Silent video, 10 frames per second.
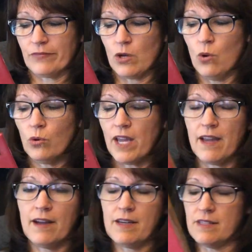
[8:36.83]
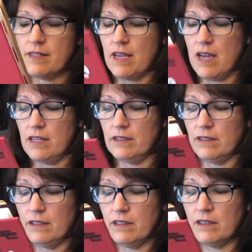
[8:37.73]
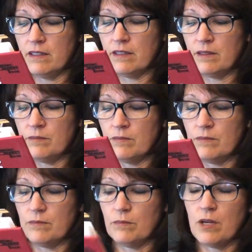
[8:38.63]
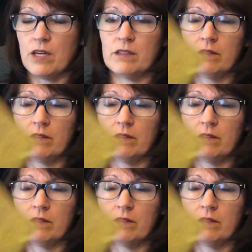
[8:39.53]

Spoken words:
"Okay," I said, but